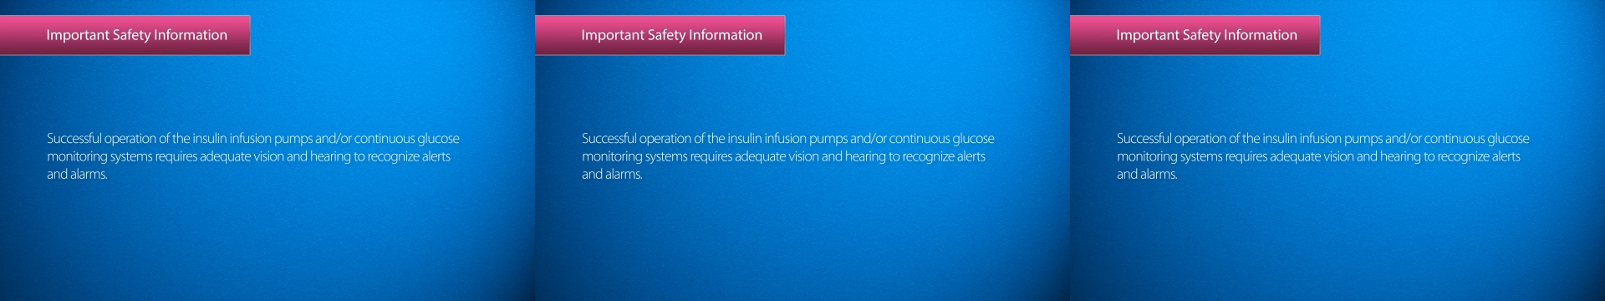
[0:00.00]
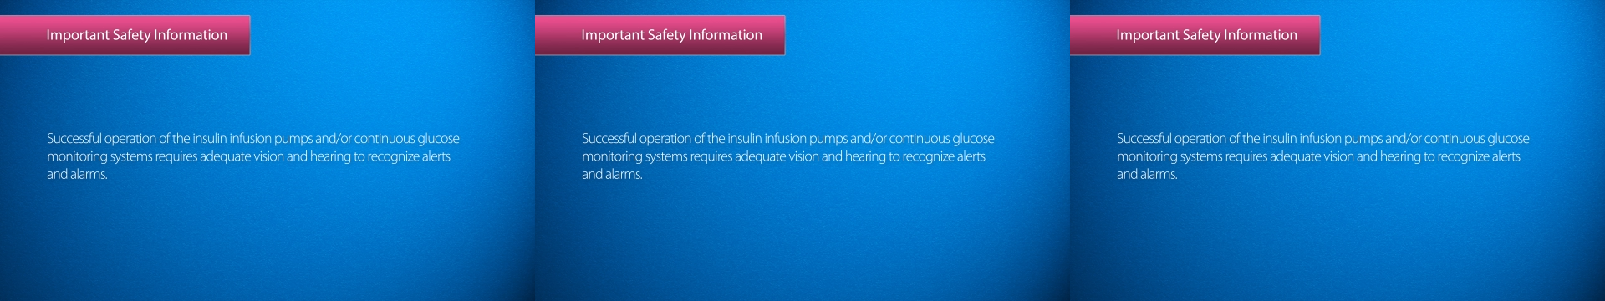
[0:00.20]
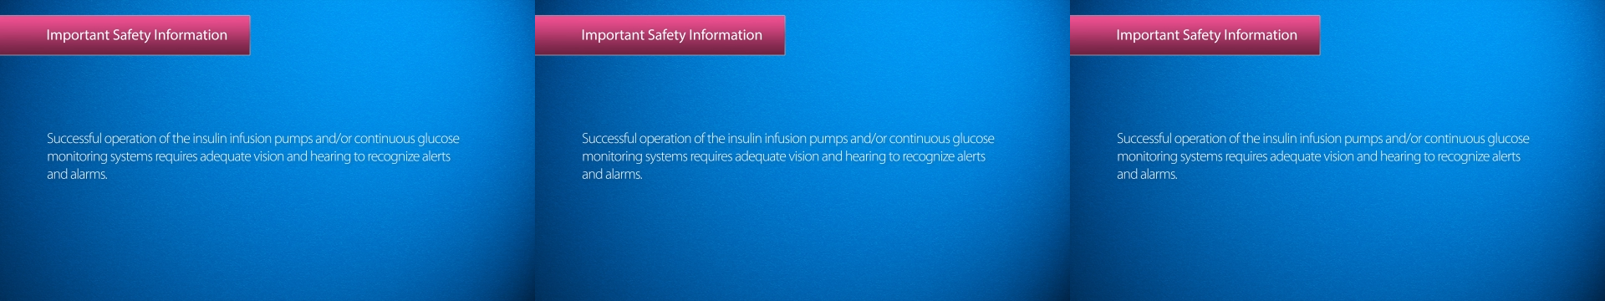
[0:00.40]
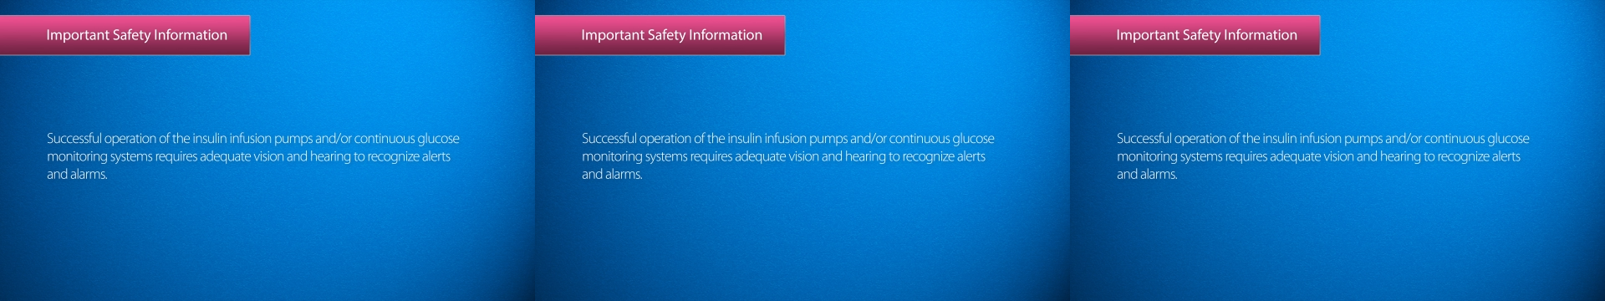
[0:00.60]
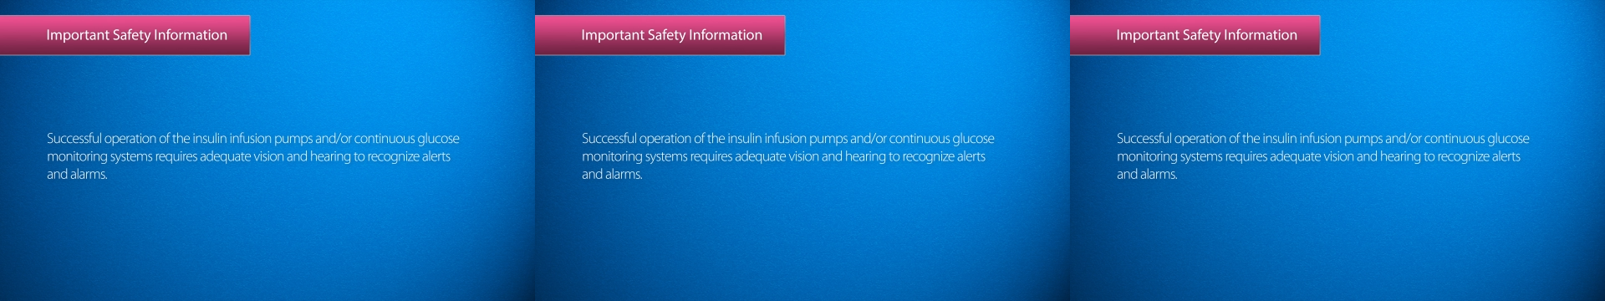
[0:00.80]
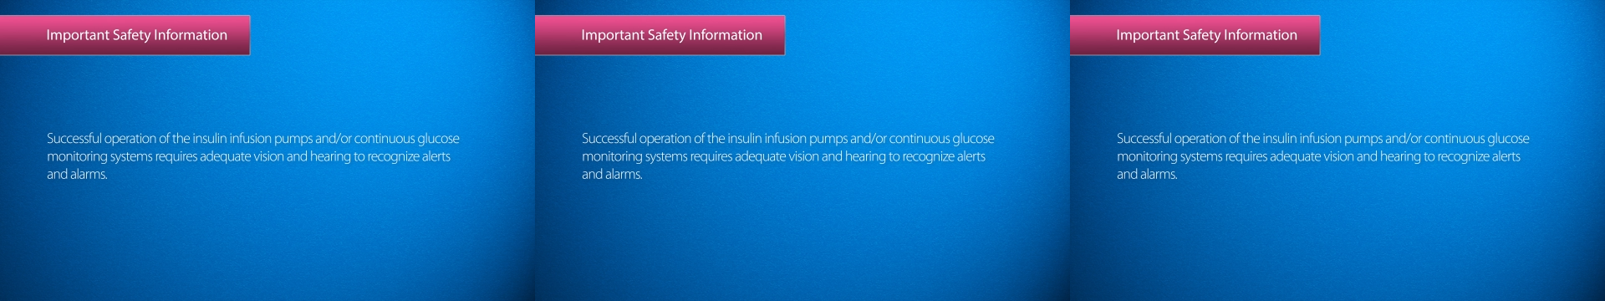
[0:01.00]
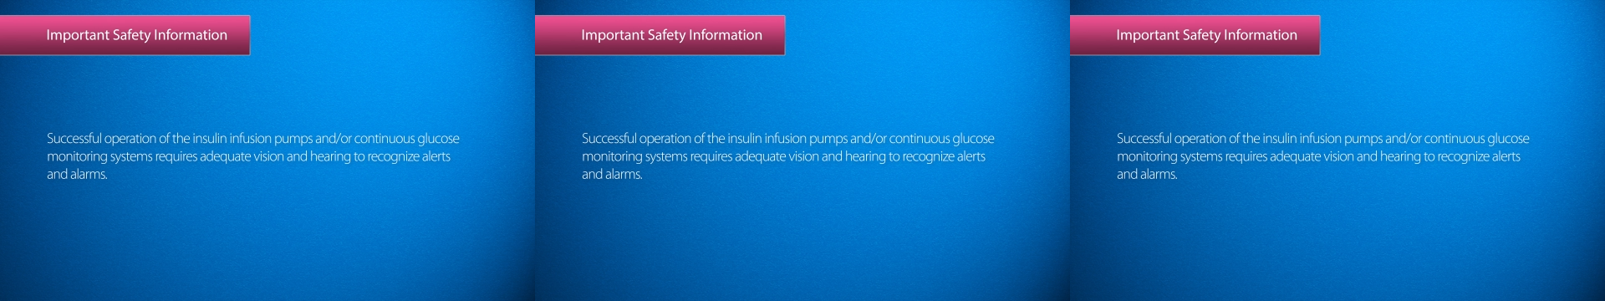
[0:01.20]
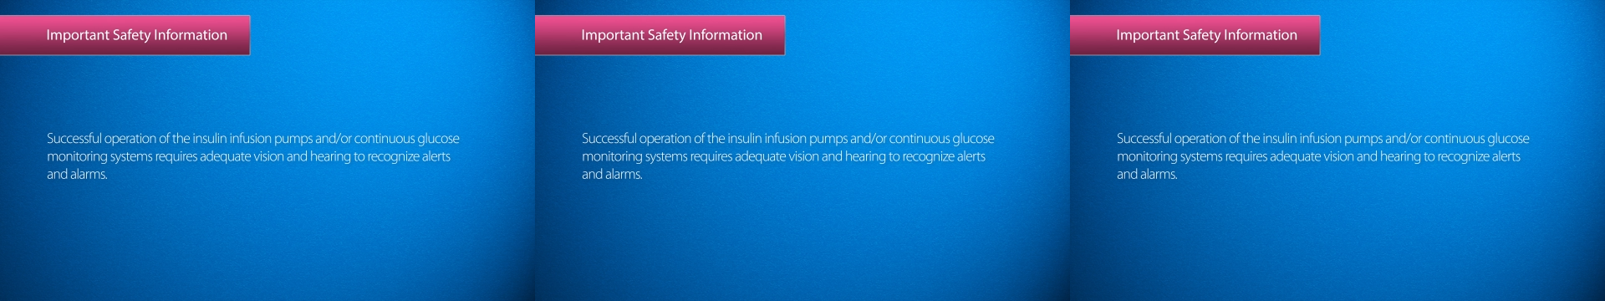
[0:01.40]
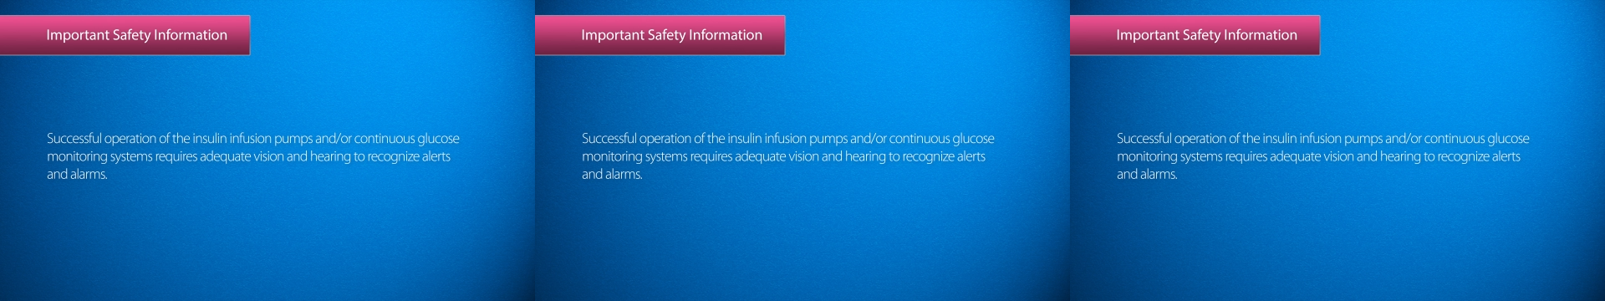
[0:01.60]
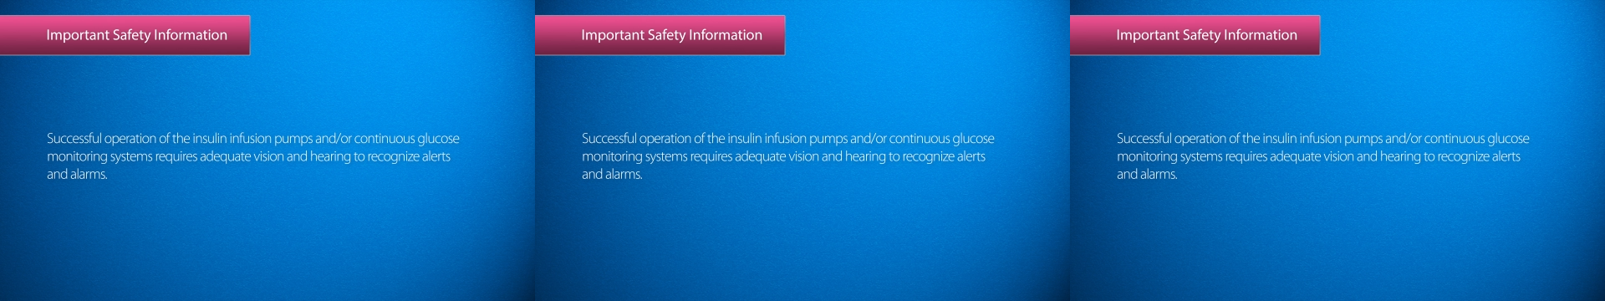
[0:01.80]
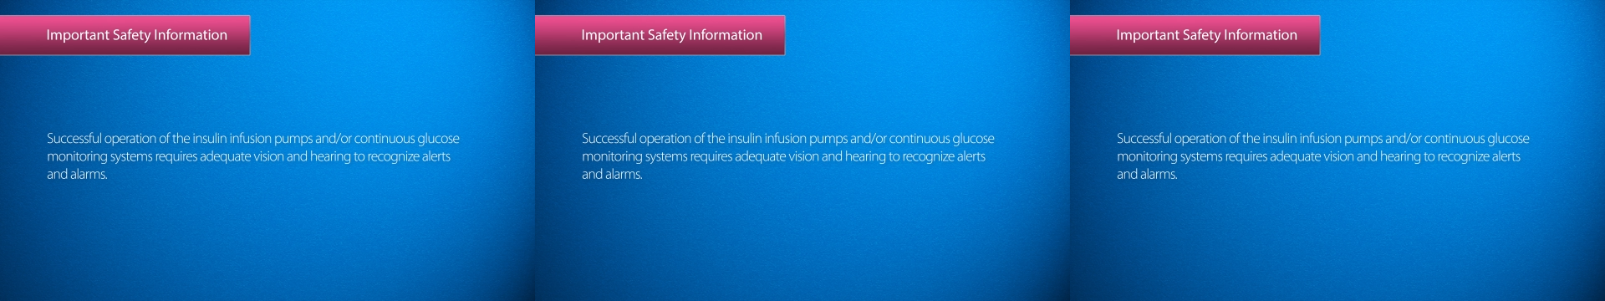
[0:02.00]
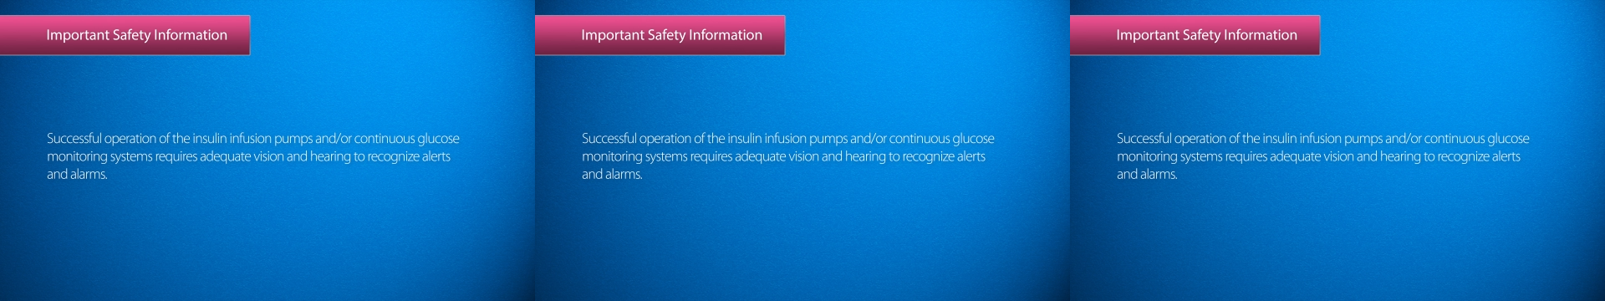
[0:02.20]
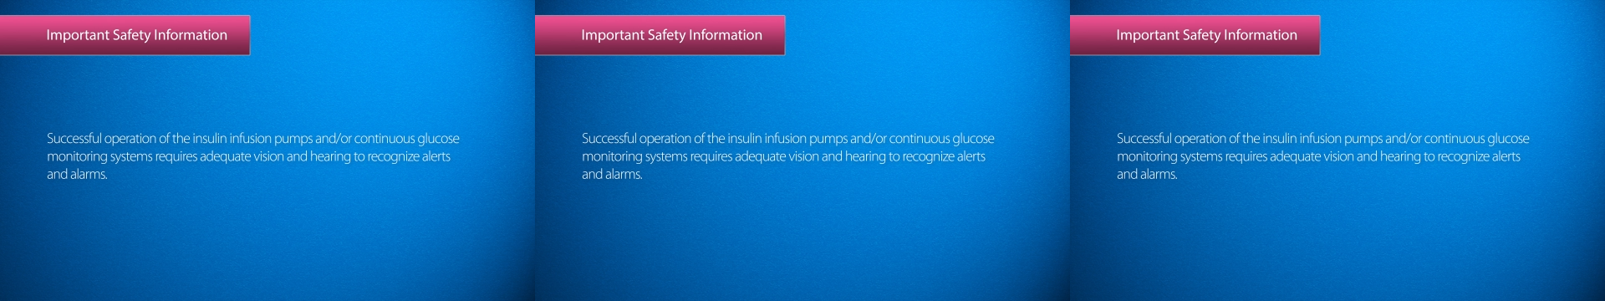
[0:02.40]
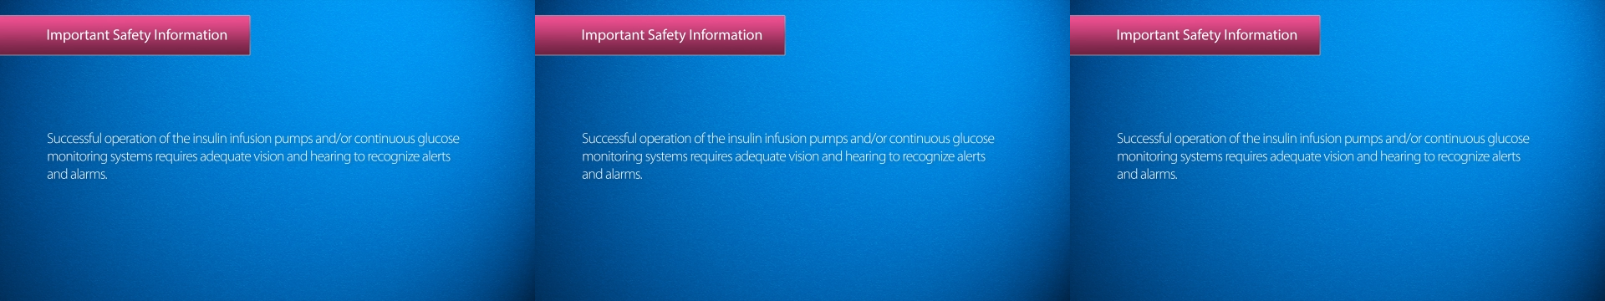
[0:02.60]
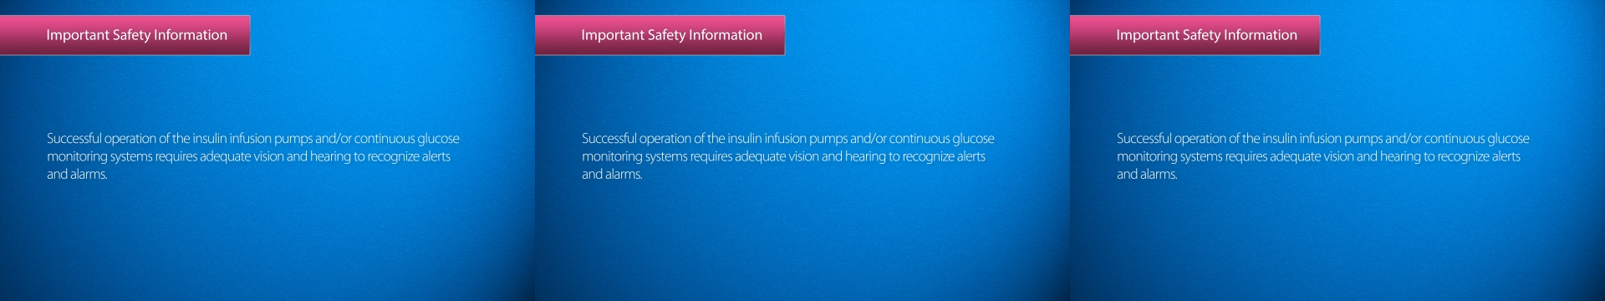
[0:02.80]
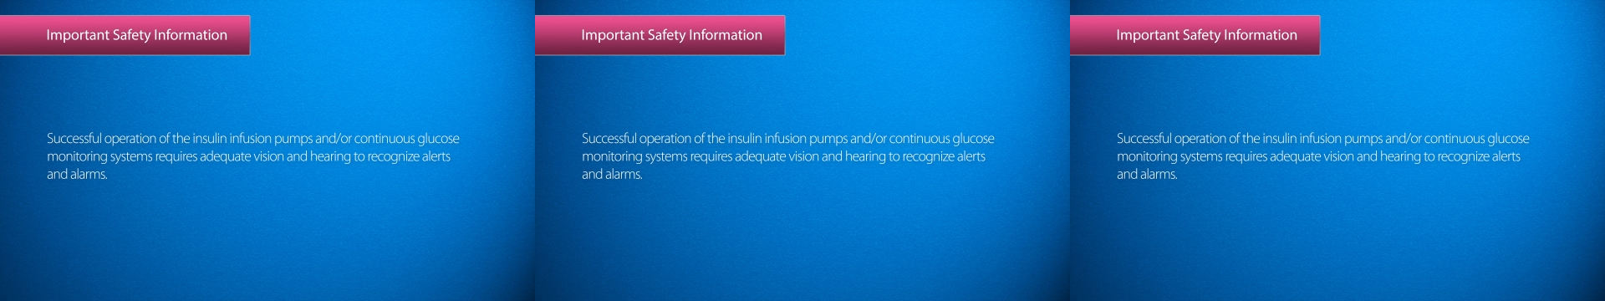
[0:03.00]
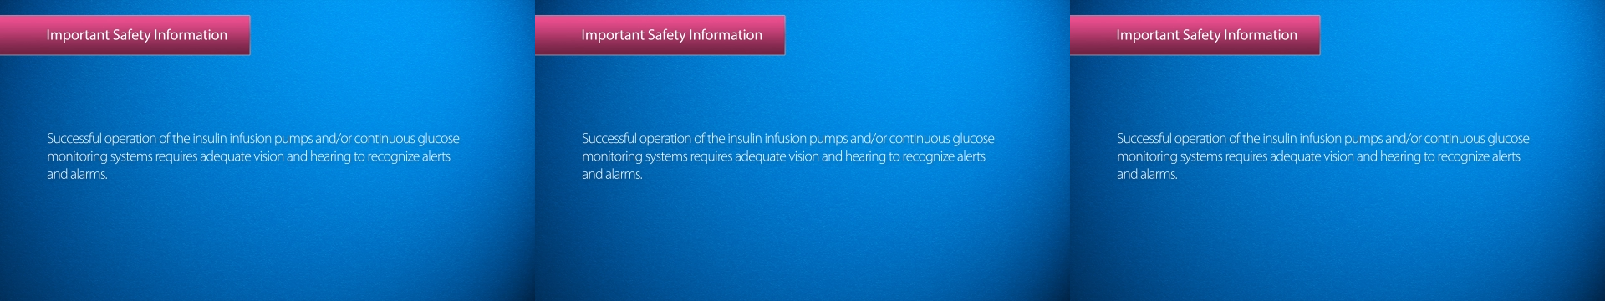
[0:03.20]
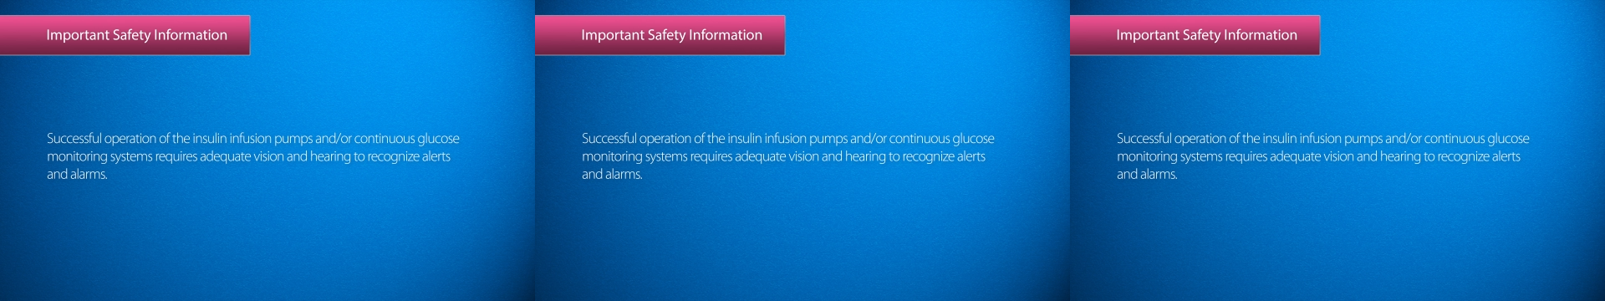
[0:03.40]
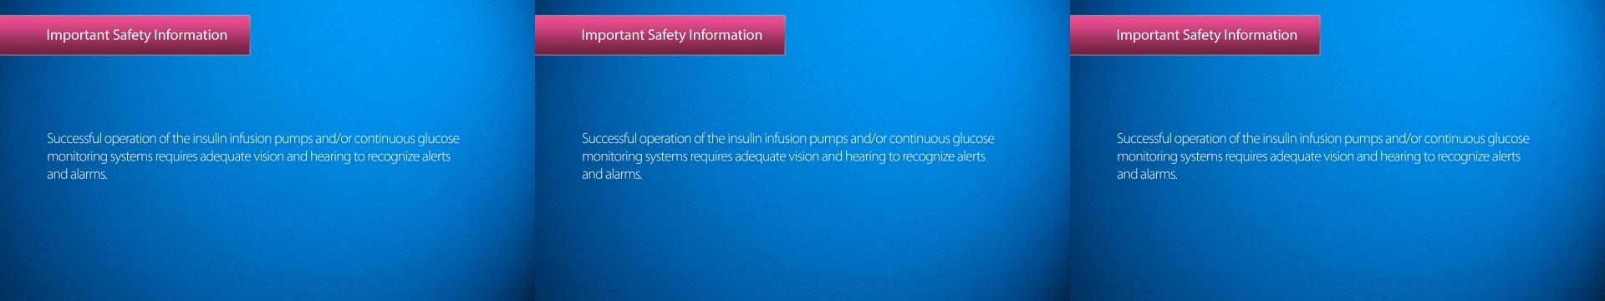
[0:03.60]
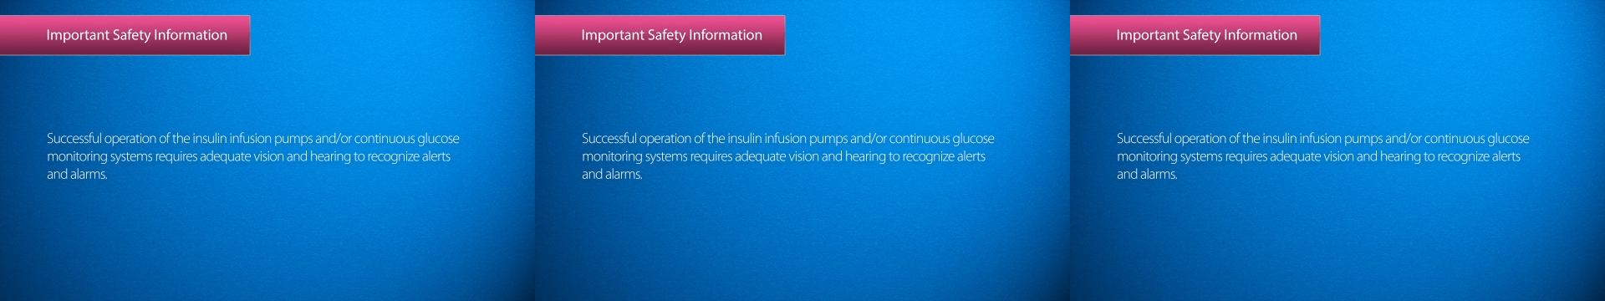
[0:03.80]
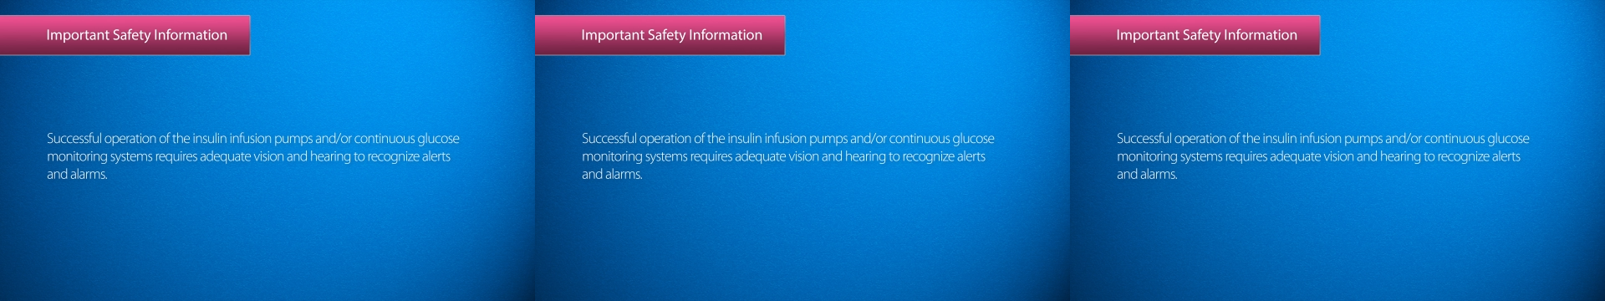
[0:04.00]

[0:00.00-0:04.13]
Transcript: [unreadable: no face in view]